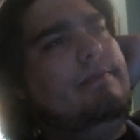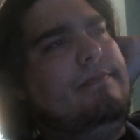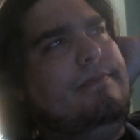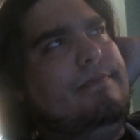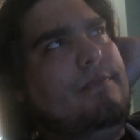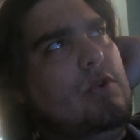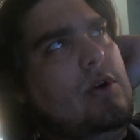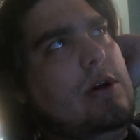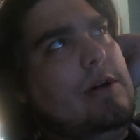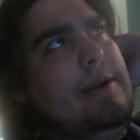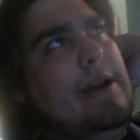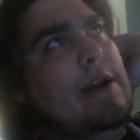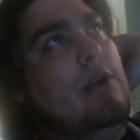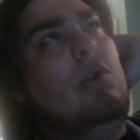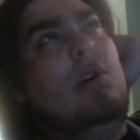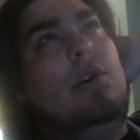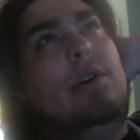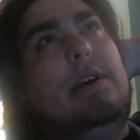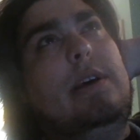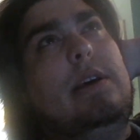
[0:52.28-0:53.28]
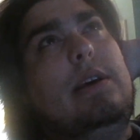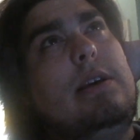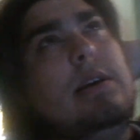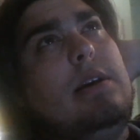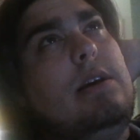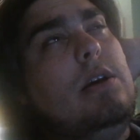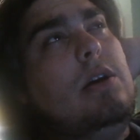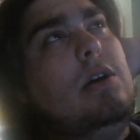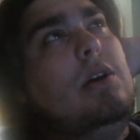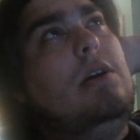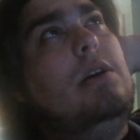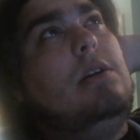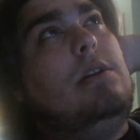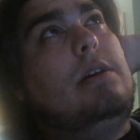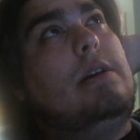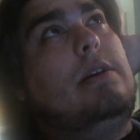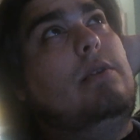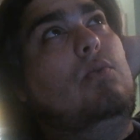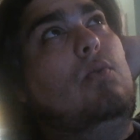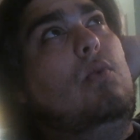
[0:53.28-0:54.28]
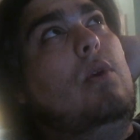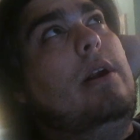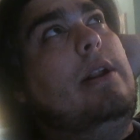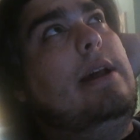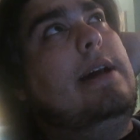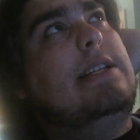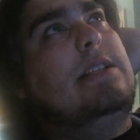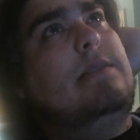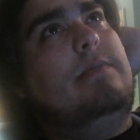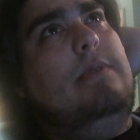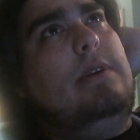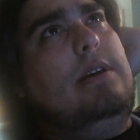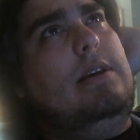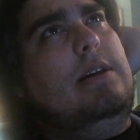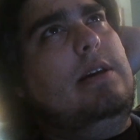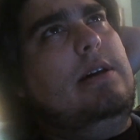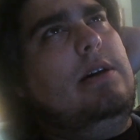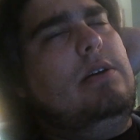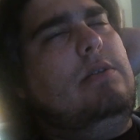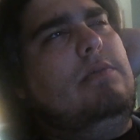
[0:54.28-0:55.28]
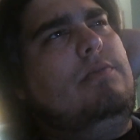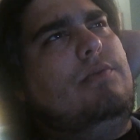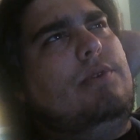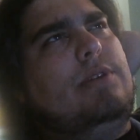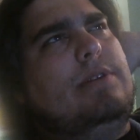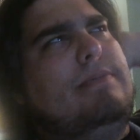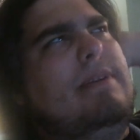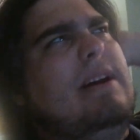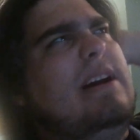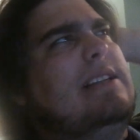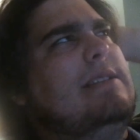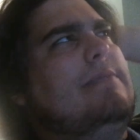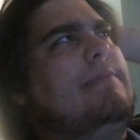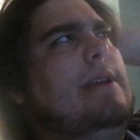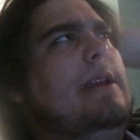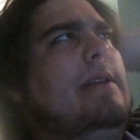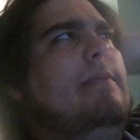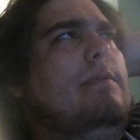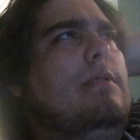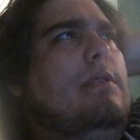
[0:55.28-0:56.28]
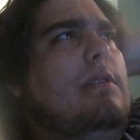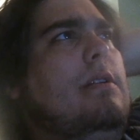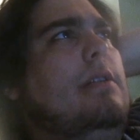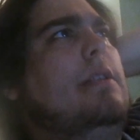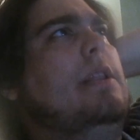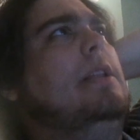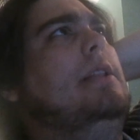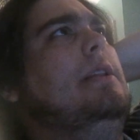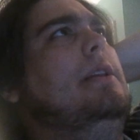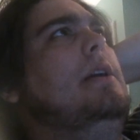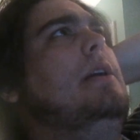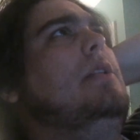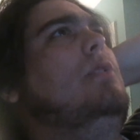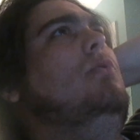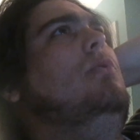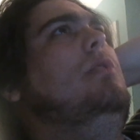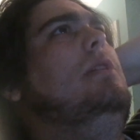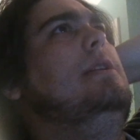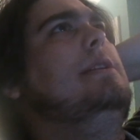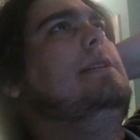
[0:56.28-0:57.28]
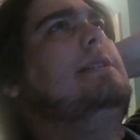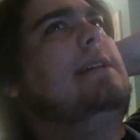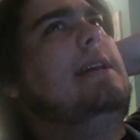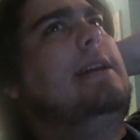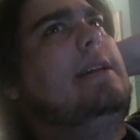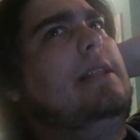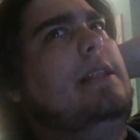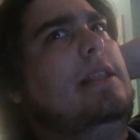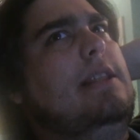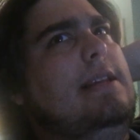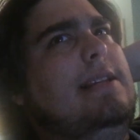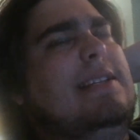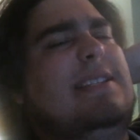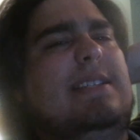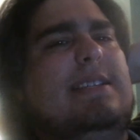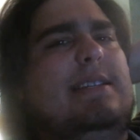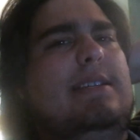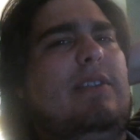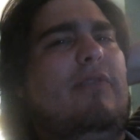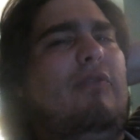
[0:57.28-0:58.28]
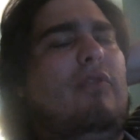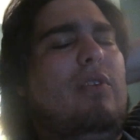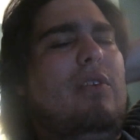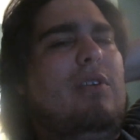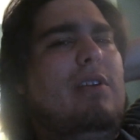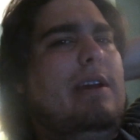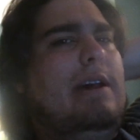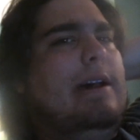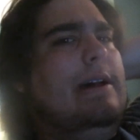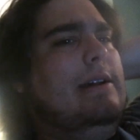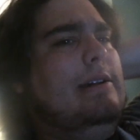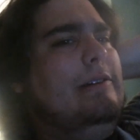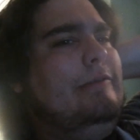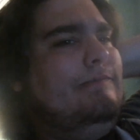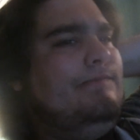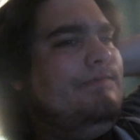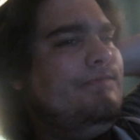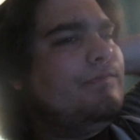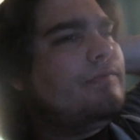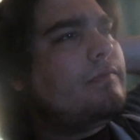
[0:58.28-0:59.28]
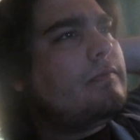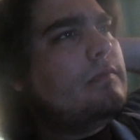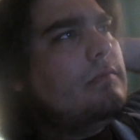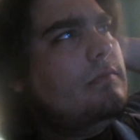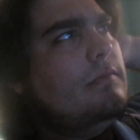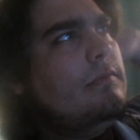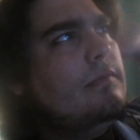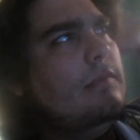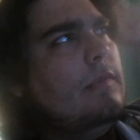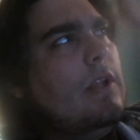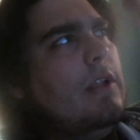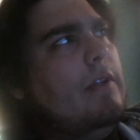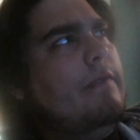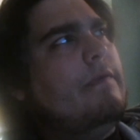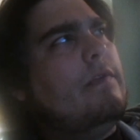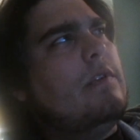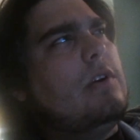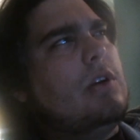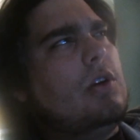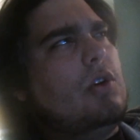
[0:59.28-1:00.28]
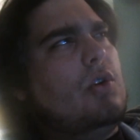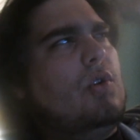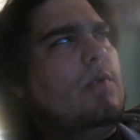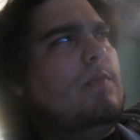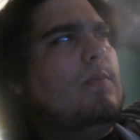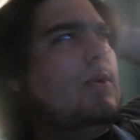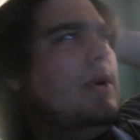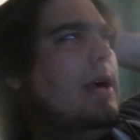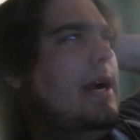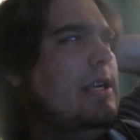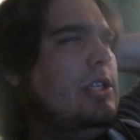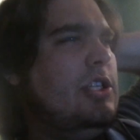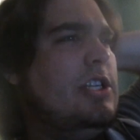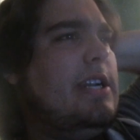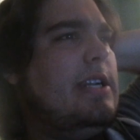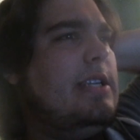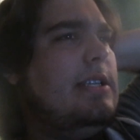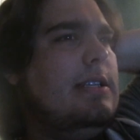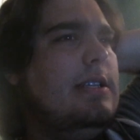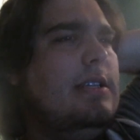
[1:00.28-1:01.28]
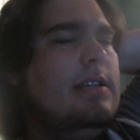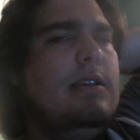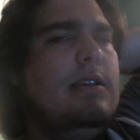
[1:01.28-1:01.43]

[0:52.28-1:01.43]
Well, not really. Like one has to be a response paper, and then the other one is like a thesis for uh, for a group project.